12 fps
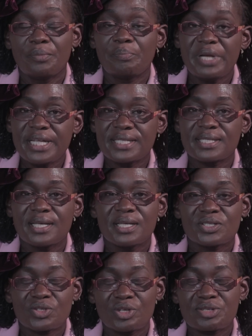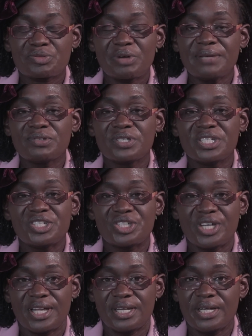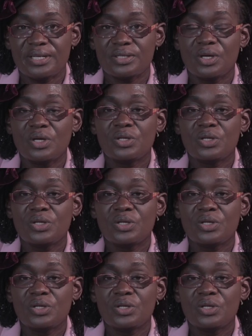Please subscribe to this channel